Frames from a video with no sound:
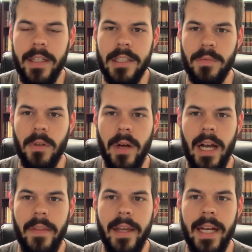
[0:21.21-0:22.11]
Israel,
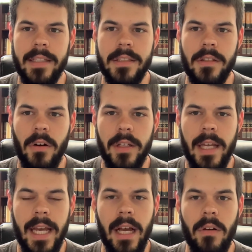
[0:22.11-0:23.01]
how they got
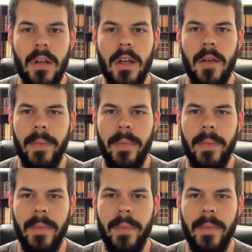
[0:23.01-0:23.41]
started out,